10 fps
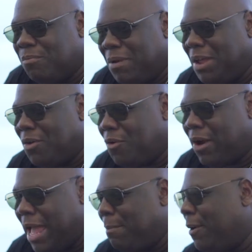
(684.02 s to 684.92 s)
me who
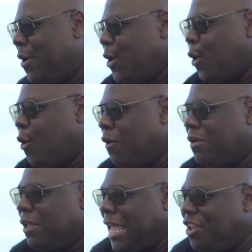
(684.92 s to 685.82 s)
I am, or
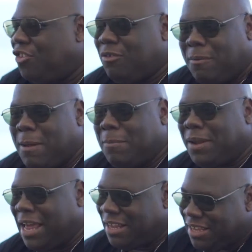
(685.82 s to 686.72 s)
get you to remember
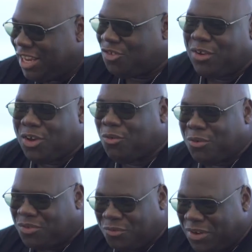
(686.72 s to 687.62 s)
that this record
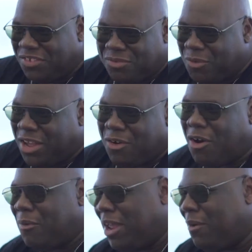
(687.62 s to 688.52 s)
was the reason why you
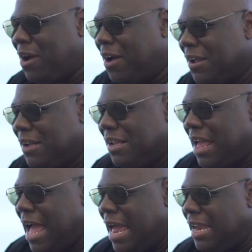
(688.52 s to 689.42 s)
are where you are.
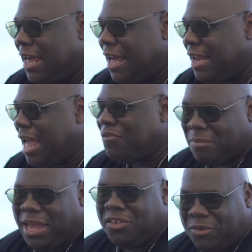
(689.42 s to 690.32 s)
And that for
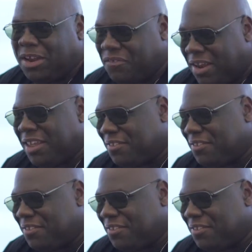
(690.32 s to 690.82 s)
me is where the fun is.